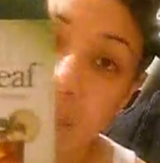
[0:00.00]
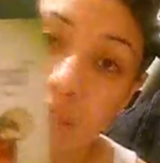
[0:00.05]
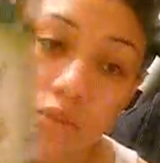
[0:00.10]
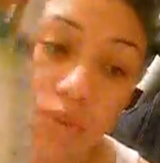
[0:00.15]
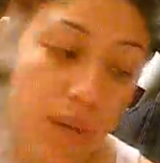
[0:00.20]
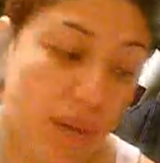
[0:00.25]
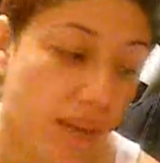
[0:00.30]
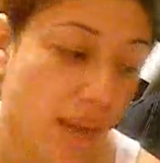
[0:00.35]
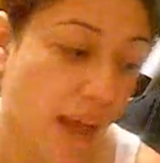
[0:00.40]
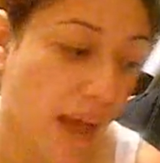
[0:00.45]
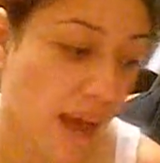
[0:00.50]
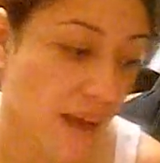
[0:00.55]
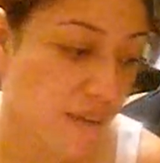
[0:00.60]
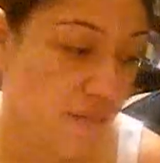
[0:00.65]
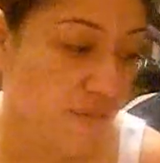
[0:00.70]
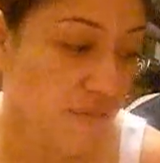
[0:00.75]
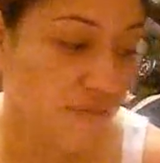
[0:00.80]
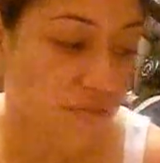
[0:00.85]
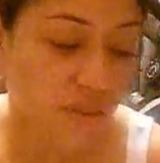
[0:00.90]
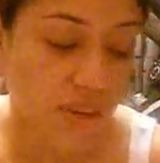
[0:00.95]
that's what I
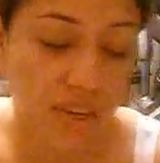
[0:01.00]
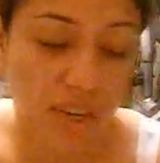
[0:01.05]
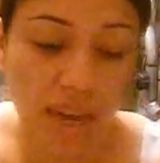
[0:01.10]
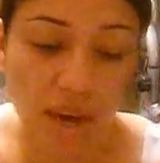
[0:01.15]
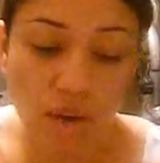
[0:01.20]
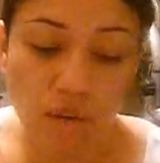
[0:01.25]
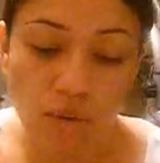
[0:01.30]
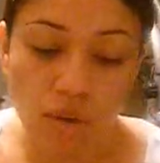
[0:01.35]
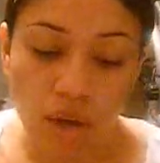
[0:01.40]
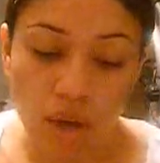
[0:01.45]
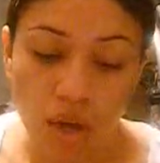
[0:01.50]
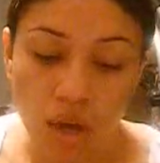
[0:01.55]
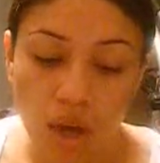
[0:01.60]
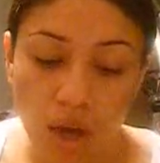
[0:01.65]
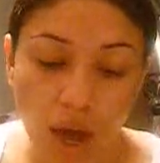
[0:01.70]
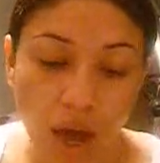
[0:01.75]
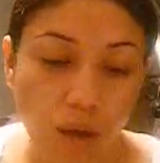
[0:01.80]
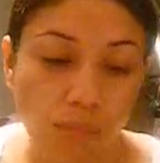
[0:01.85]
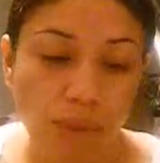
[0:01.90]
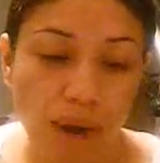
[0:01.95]
have, and I'll
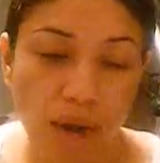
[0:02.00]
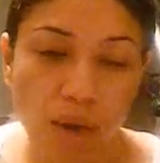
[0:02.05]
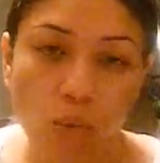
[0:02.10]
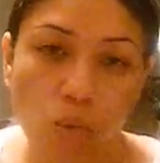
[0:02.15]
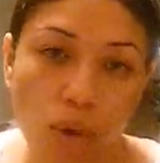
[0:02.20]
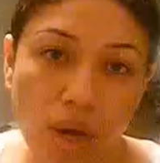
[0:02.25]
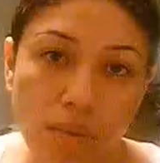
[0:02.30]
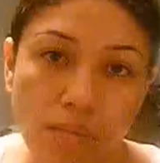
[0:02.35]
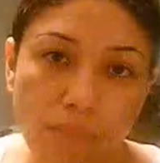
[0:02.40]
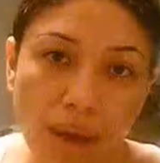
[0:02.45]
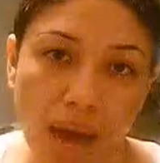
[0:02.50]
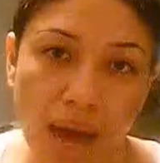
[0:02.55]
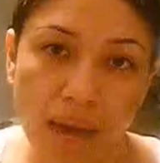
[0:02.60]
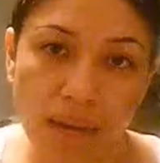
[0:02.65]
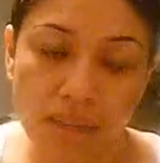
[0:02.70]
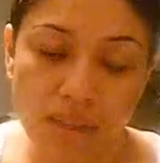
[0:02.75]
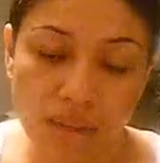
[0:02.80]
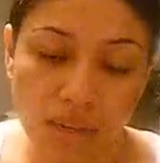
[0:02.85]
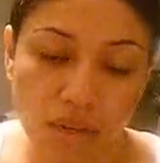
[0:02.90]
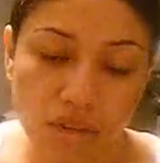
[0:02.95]
buy 1
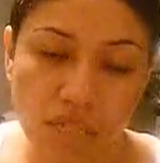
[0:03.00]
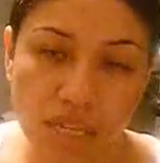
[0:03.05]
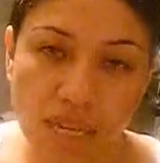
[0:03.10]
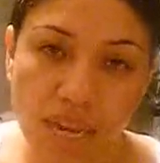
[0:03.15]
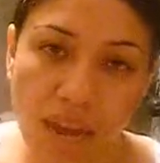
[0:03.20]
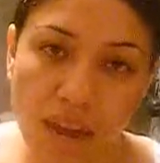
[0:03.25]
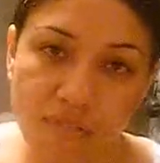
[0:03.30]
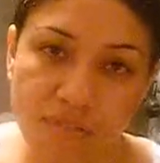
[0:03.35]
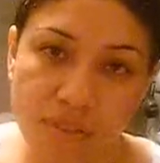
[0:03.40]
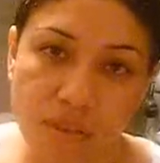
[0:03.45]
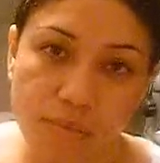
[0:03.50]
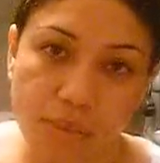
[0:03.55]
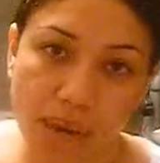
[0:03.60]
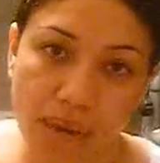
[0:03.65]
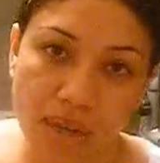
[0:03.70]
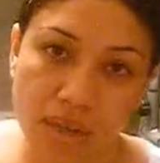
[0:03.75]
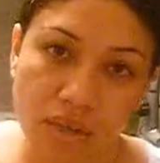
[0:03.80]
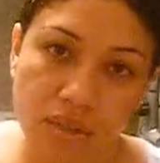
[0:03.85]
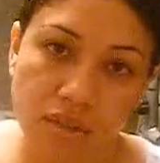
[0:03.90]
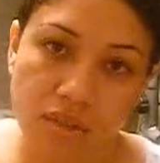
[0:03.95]
pack, and then I'll take half of the
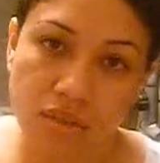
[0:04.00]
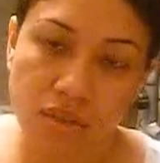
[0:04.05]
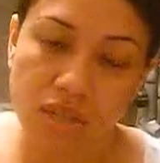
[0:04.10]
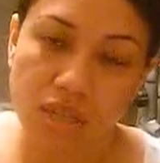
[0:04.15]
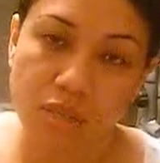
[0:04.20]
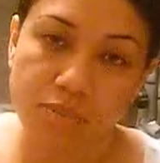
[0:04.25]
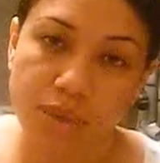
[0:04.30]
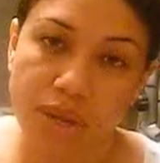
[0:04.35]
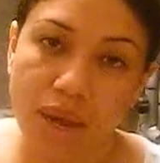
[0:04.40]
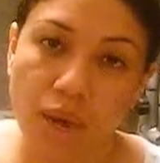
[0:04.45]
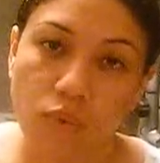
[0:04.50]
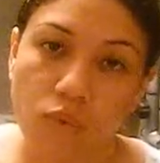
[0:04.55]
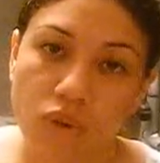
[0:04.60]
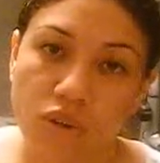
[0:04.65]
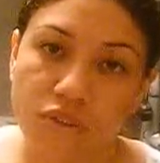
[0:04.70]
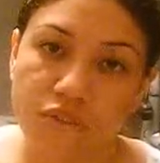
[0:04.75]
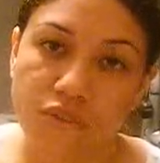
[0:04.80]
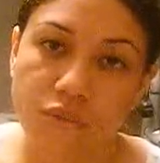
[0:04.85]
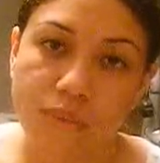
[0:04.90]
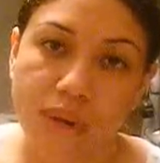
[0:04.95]
pack and keep it at
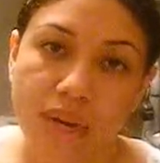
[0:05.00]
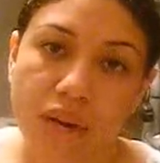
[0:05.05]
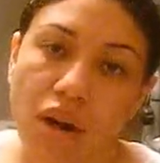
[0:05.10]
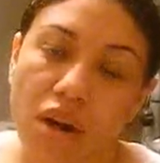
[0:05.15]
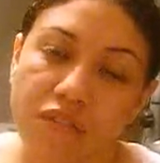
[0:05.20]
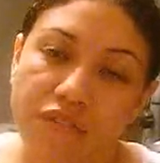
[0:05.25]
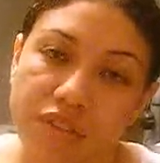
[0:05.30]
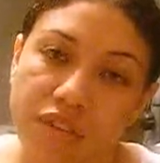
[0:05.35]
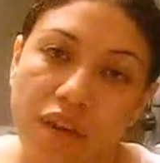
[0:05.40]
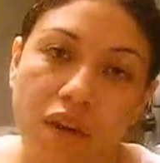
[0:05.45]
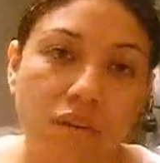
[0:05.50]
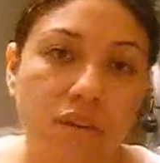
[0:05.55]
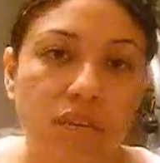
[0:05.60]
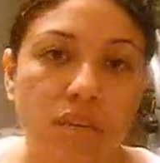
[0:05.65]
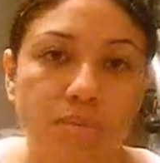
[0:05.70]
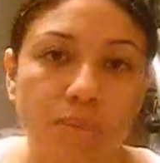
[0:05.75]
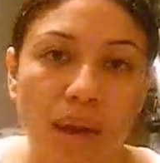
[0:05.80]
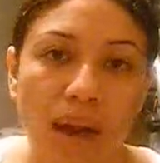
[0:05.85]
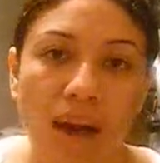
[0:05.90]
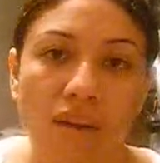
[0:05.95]
work for my coffee, and I'll
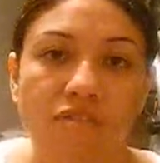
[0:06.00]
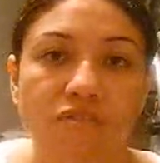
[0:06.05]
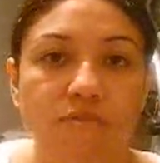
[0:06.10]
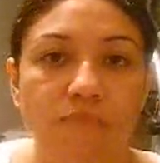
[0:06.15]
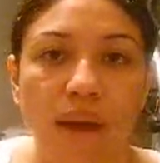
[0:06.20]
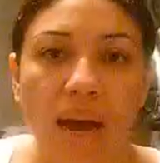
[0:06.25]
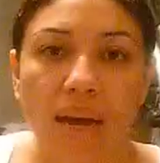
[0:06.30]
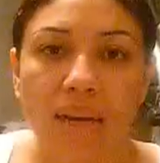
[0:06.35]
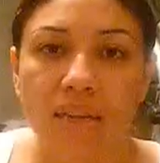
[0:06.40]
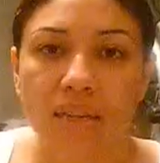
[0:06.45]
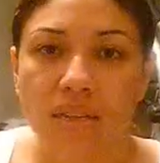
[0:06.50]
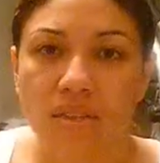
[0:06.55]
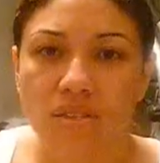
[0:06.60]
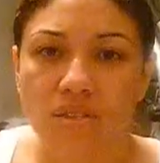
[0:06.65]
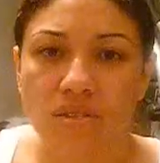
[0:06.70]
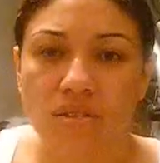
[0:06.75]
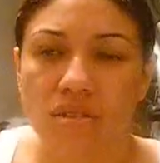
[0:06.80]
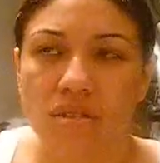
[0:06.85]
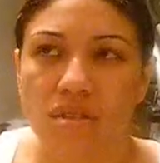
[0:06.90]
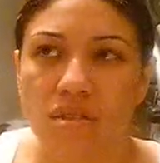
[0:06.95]
keep half pack
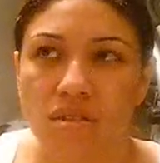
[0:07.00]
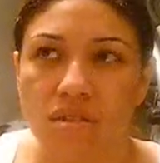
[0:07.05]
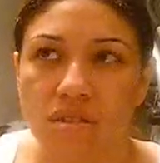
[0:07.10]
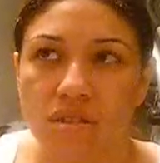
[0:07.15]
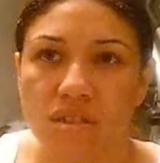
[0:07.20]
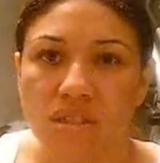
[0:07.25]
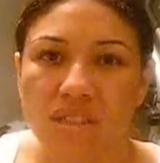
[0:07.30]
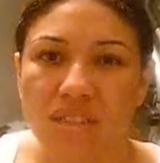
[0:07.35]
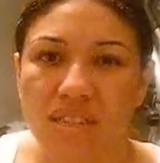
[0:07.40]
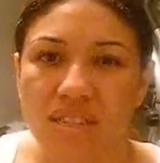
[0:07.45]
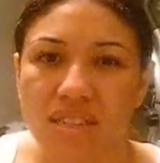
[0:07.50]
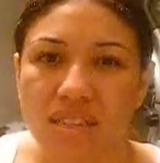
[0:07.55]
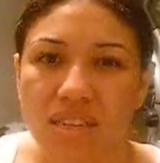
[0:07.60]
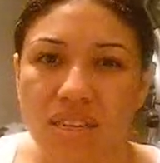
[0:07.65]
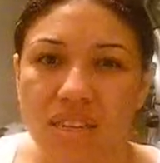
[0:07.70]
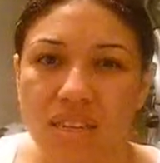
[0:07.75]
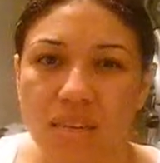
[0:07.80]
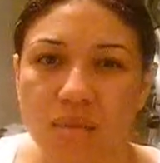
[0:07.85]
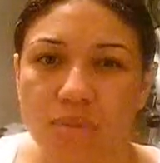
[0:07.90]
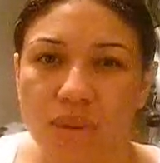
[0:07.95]
here just in case I
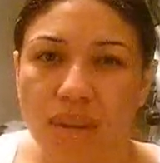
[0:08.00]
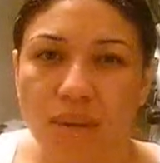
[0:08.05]
need it.